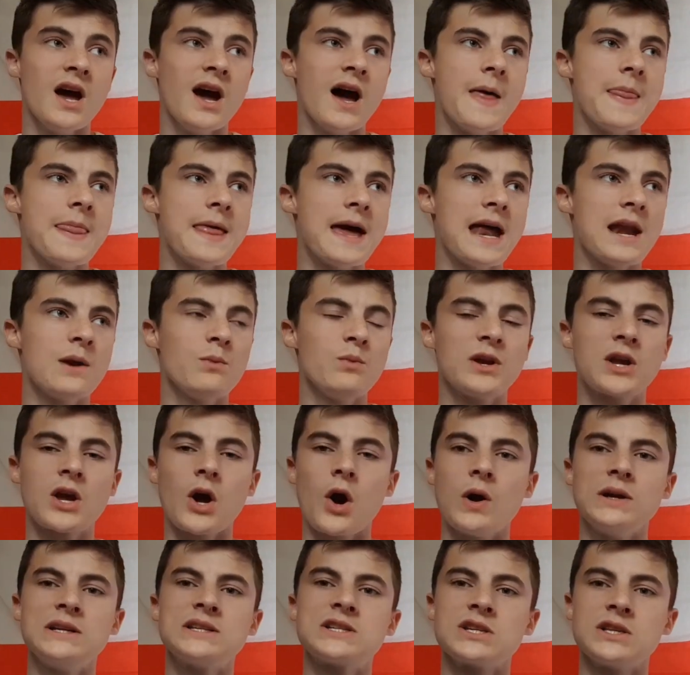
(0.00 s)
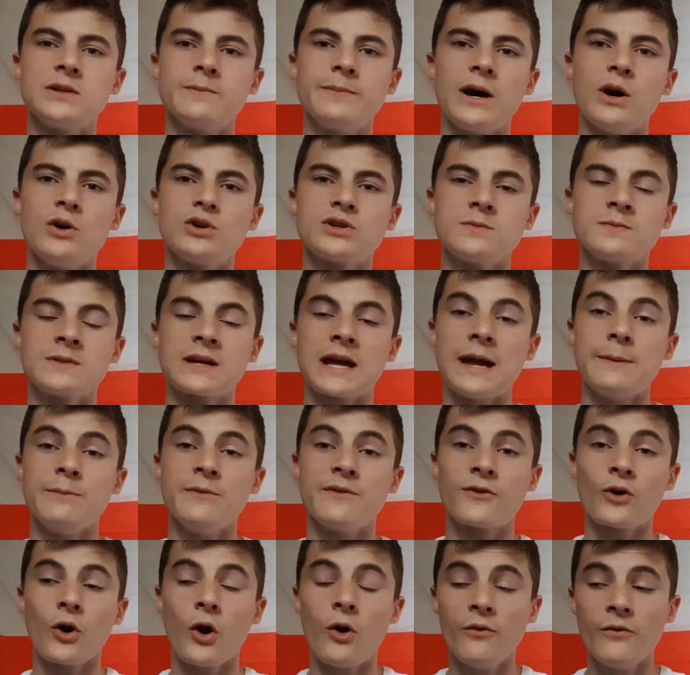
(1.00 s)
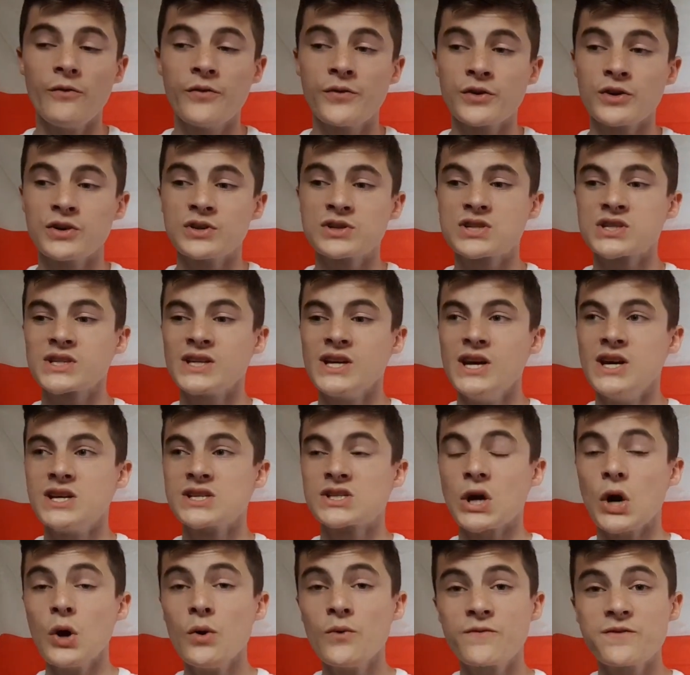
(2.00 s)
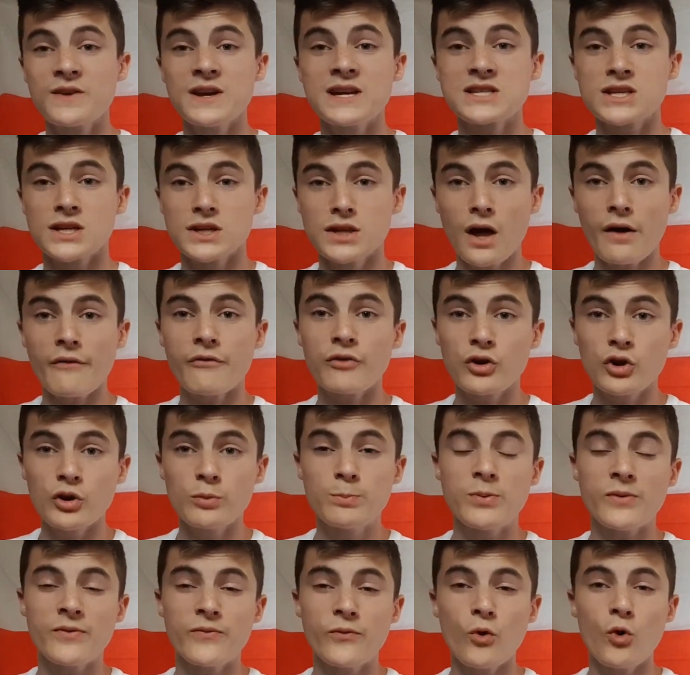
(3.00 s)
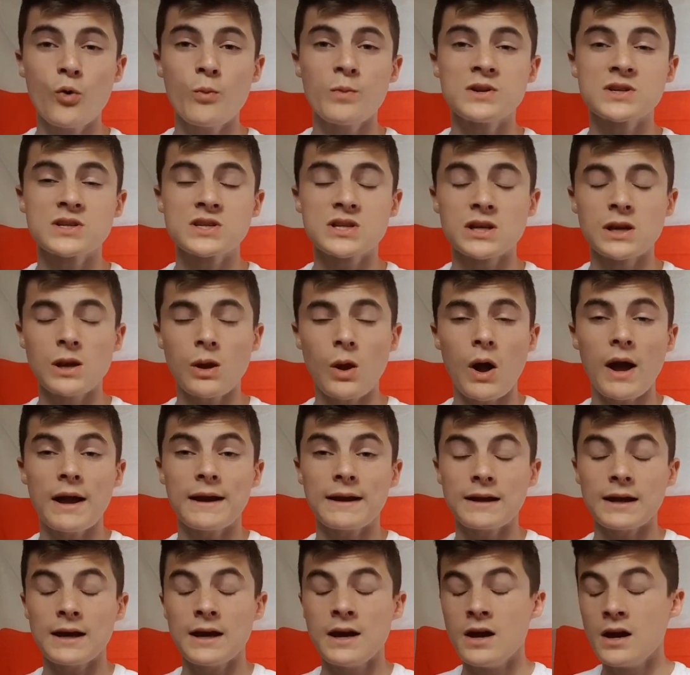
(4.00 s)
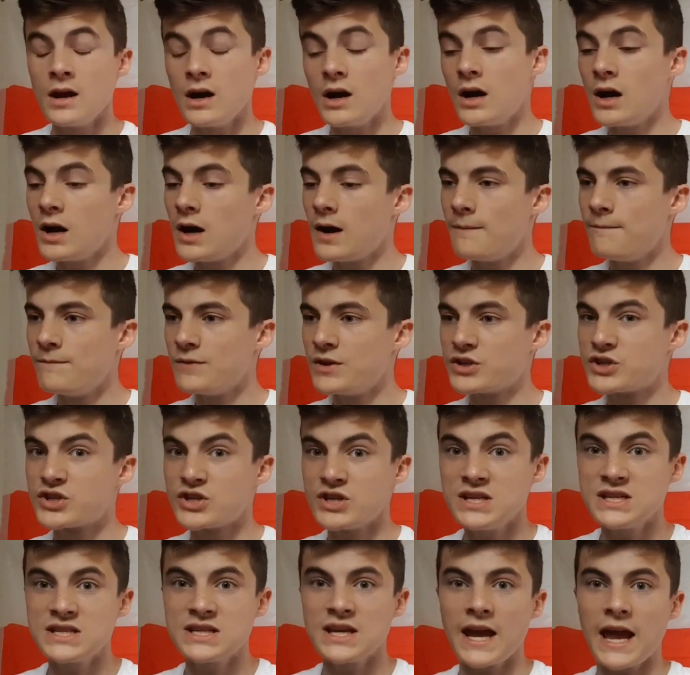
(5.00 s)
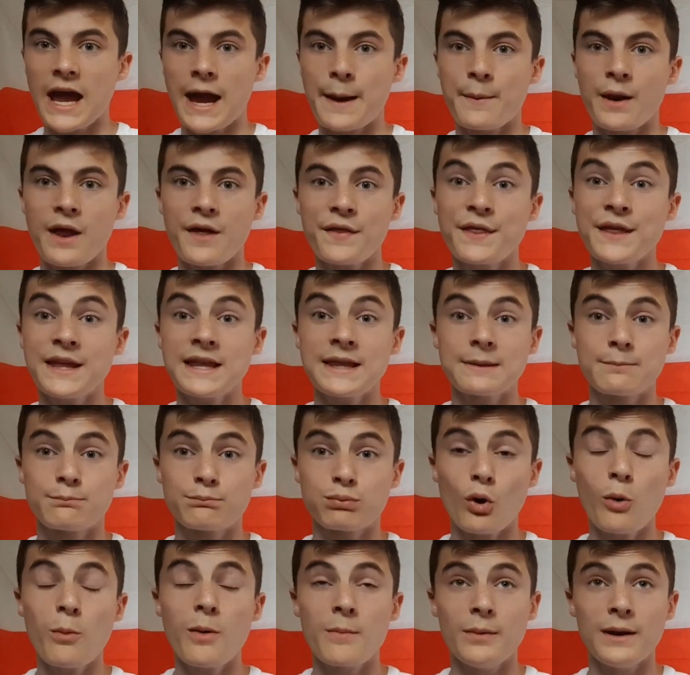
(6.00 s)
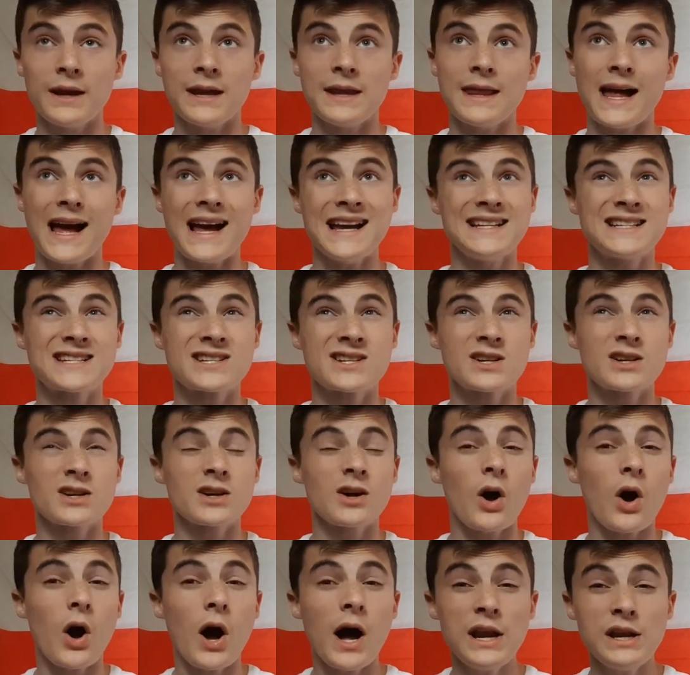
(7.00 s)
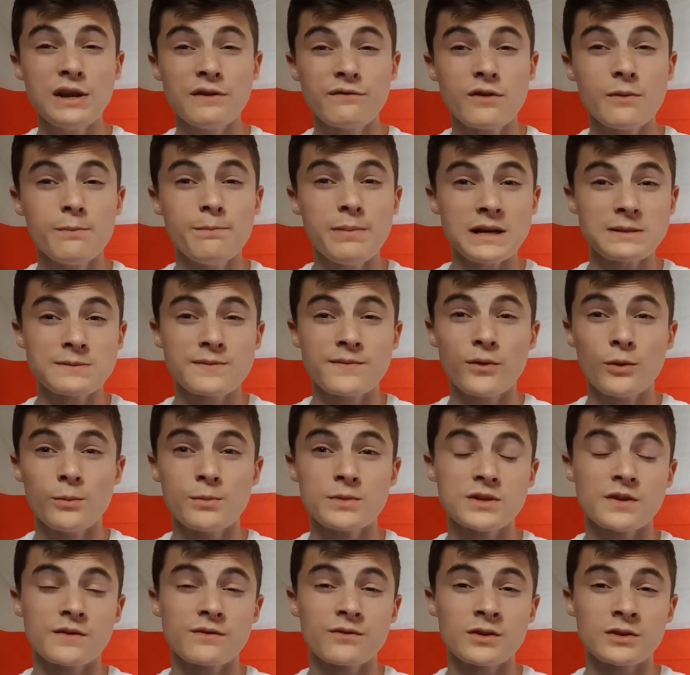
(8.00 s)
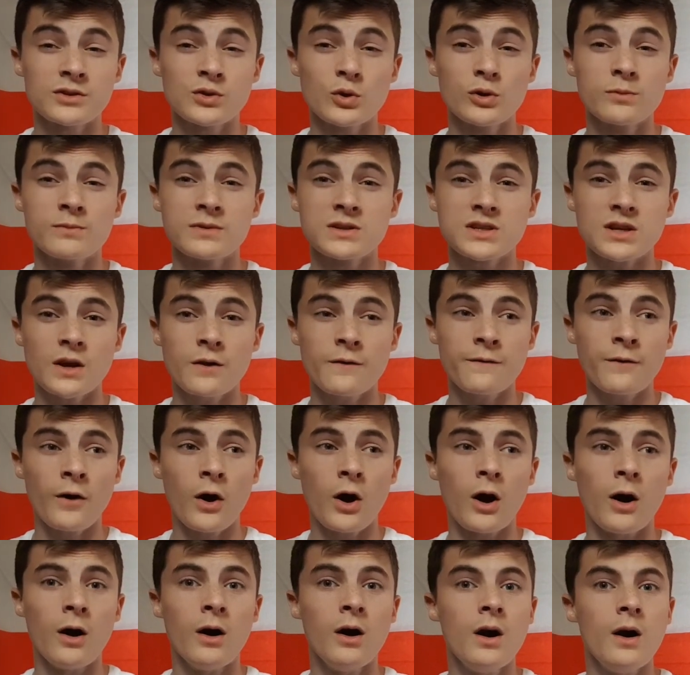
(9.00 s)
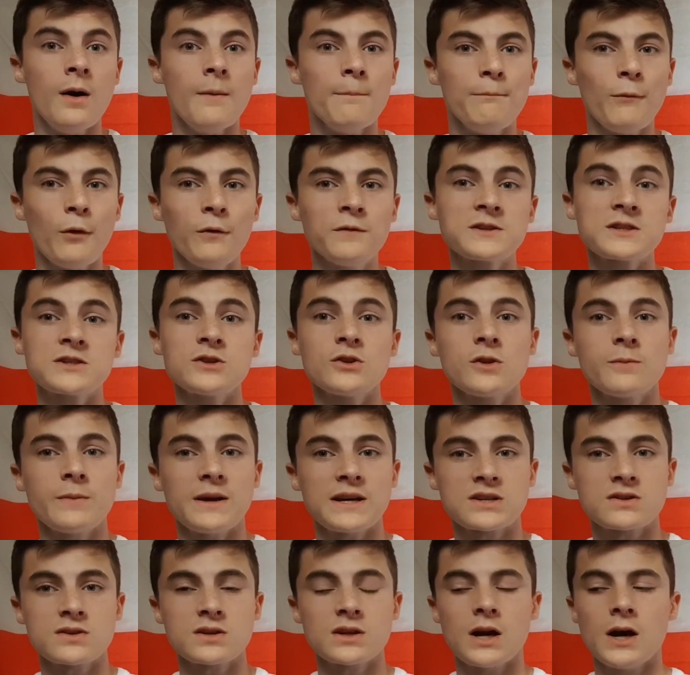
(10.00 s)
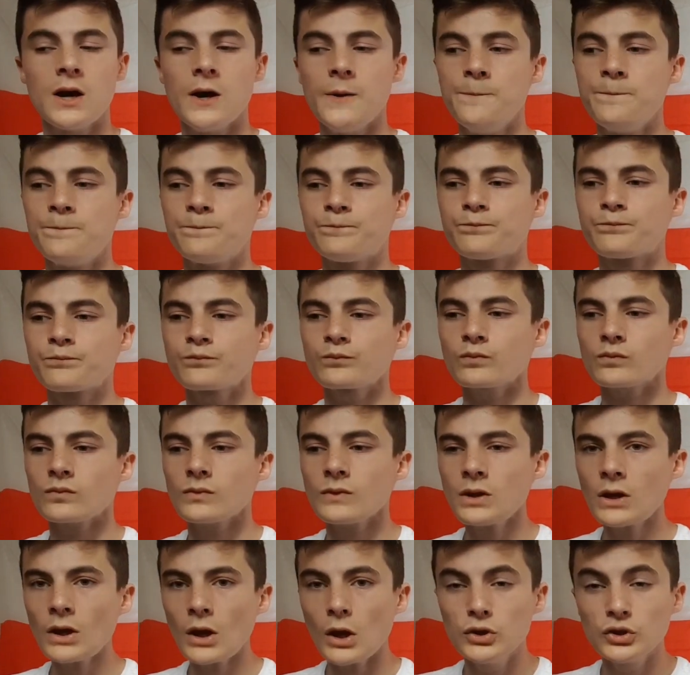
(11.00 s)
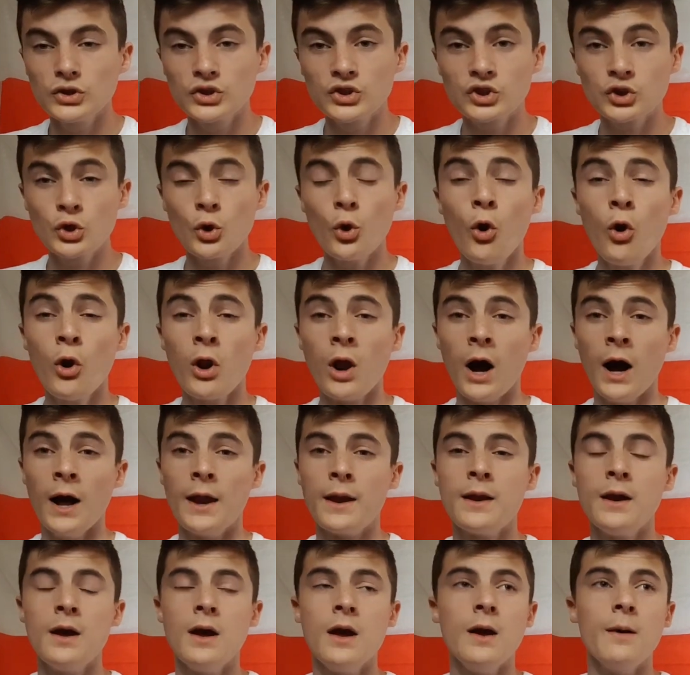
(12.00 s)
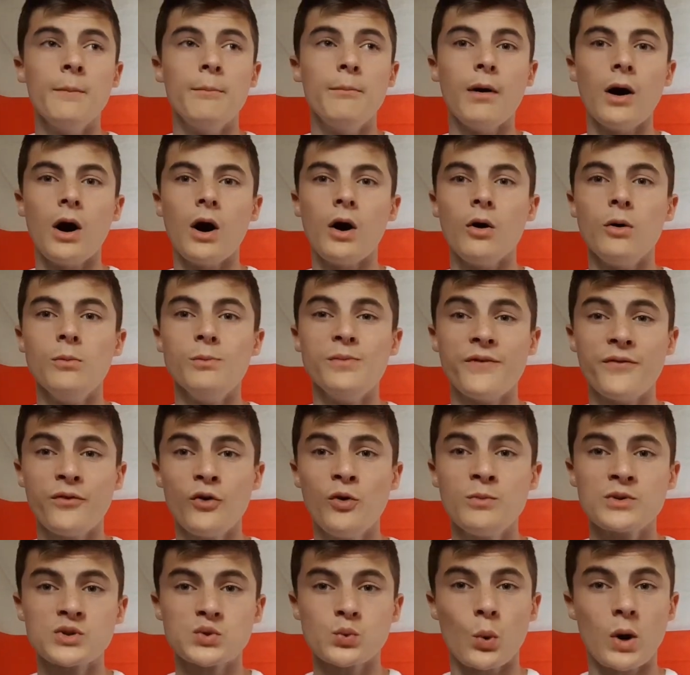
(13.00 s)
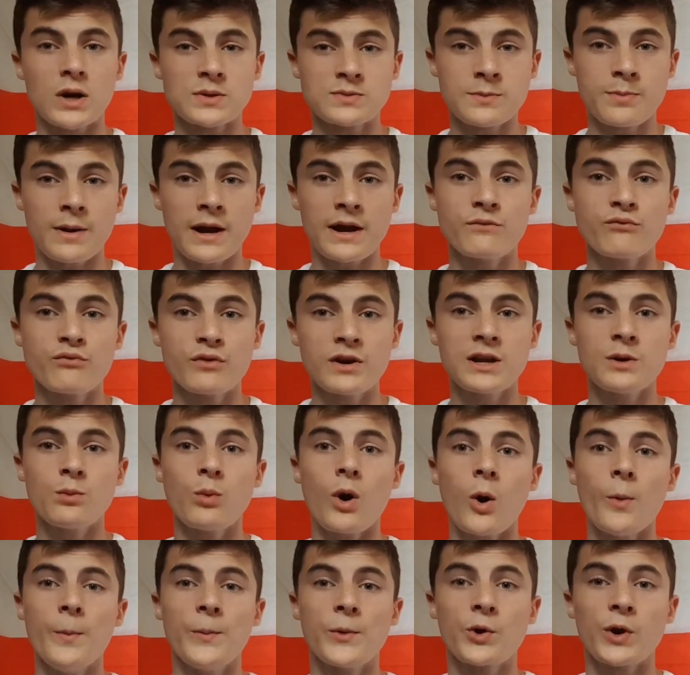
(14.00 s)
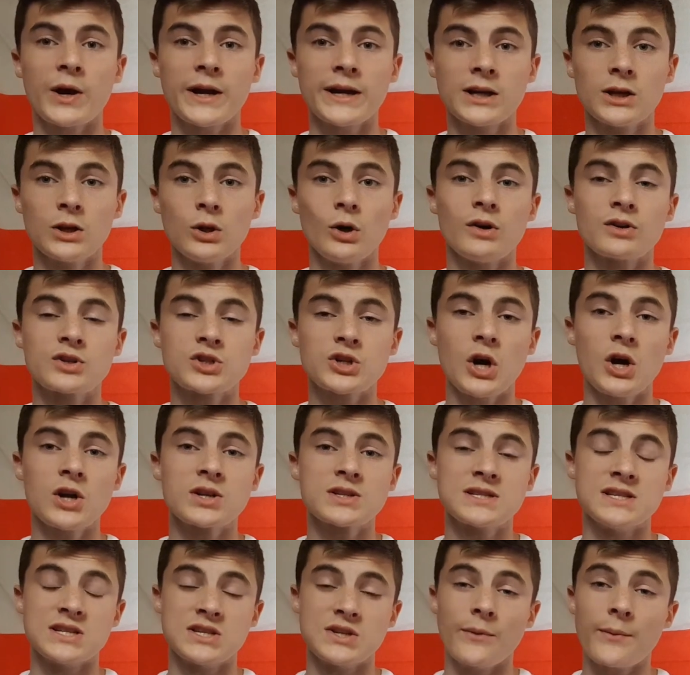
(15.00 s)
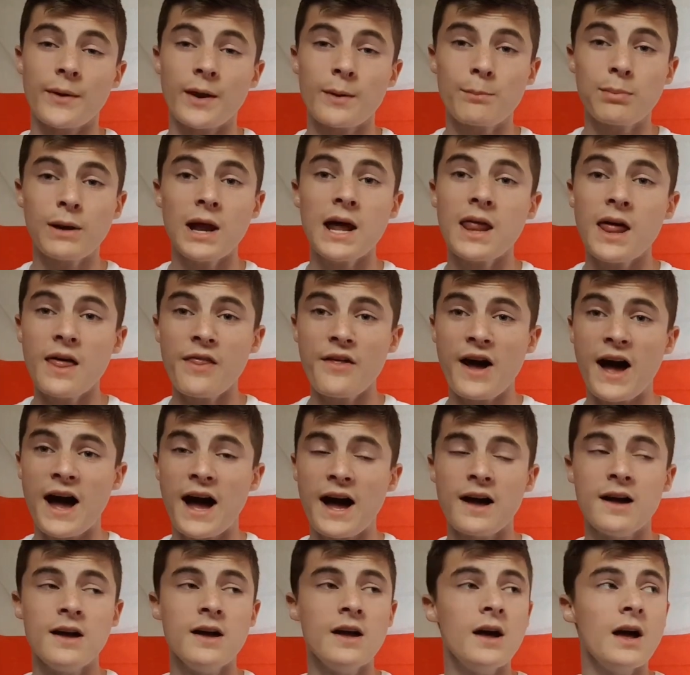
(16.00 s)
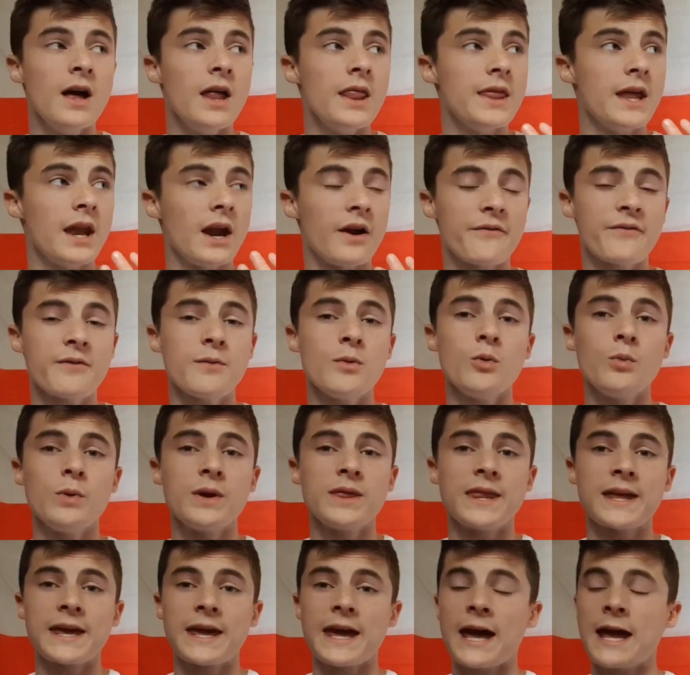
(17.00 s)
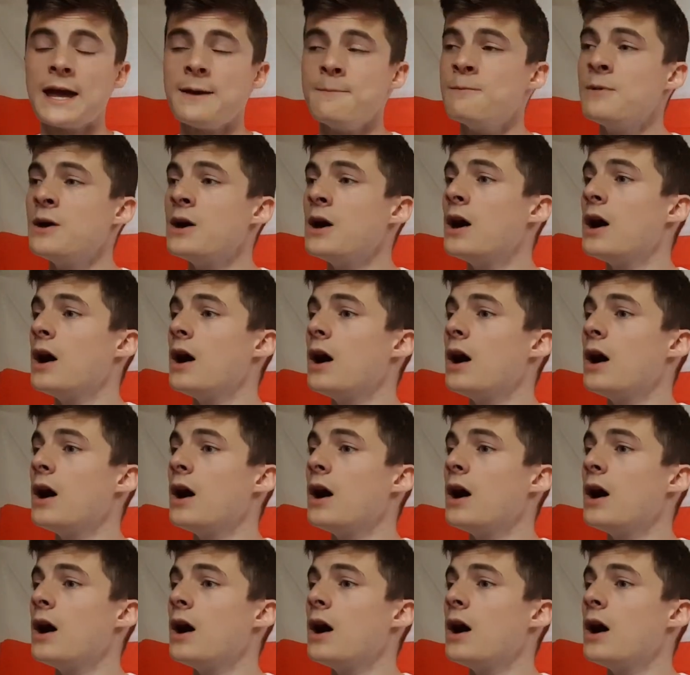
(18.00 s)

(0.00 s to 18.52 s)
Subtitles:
And then we go into the Belgium game with confidence. So hopefully it's another good performance like the Tunisia game, and I think probably that is kind of the best performance of the tournament so far. Obviously not the best scoreline, but on performance-wise, we played really well and created a lot of chances. So if we can play like that, then I think we'll win the game.